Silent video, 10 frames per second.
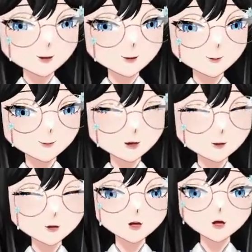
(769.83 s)
it would
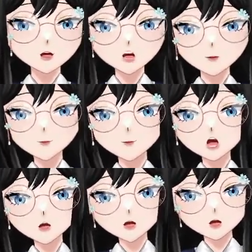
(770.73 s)
display
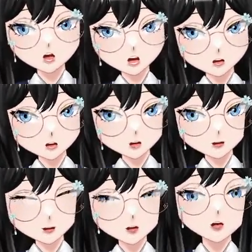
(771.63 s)
functional
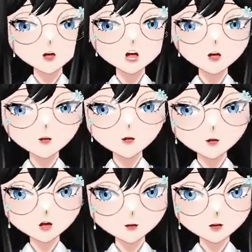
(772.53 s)
polarity. It has
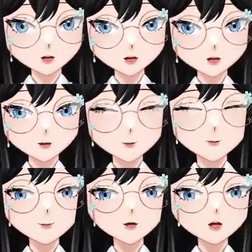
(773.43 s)
pseudopodia
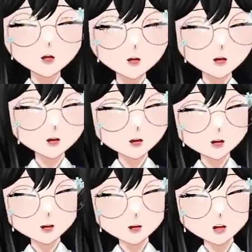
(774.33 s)
and
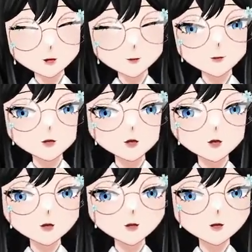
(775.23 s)
that would
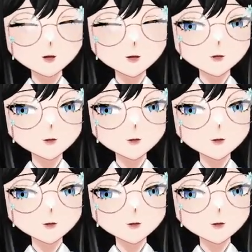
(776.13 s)
just